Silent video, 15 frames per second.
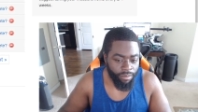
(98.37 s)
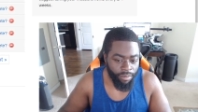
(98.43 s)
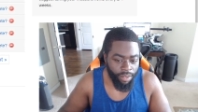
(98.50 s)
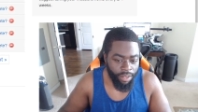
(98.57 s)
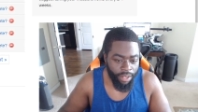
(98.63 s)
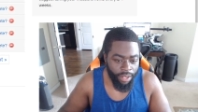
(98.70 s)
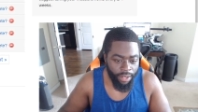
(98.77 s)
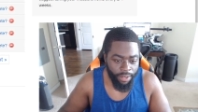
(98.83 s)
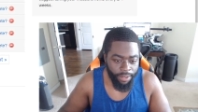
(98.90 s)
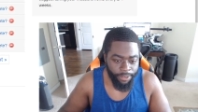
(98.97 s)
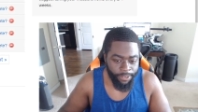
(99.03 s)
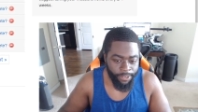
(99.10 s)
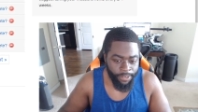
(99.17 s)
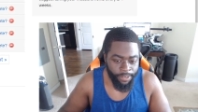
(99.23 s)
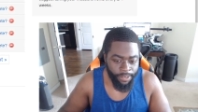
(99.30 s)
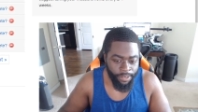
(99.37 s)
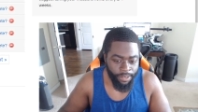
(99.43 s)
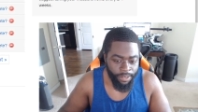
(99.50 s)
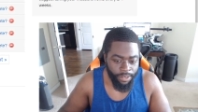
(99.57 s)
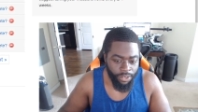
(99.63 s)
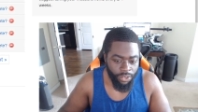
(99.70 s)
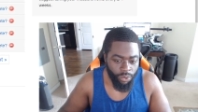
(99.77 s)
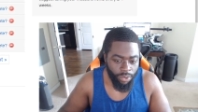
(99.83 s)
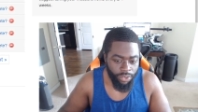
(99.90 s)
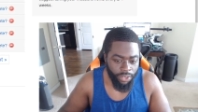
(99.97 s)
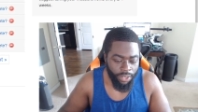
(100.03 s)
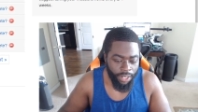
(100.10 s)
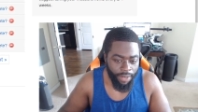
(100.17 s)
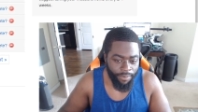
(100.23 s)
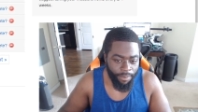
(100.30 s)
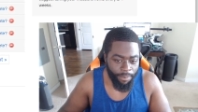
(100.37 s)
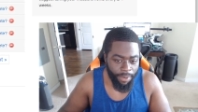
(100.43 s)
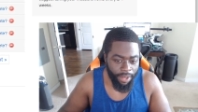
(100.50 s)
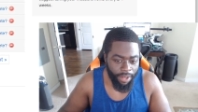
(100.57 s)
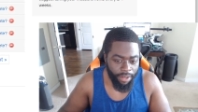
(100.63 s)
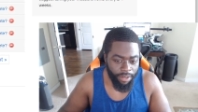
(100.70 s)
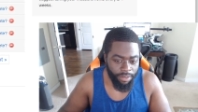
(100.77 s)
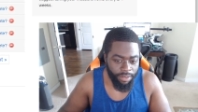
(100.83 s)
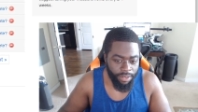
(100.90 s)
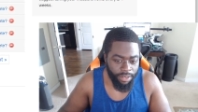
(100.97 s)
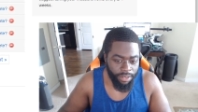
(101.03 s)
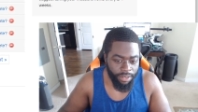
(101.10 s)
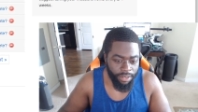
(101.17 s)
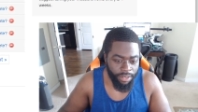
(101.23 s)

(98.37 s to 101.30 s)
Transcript: Yeah. 211 pounds.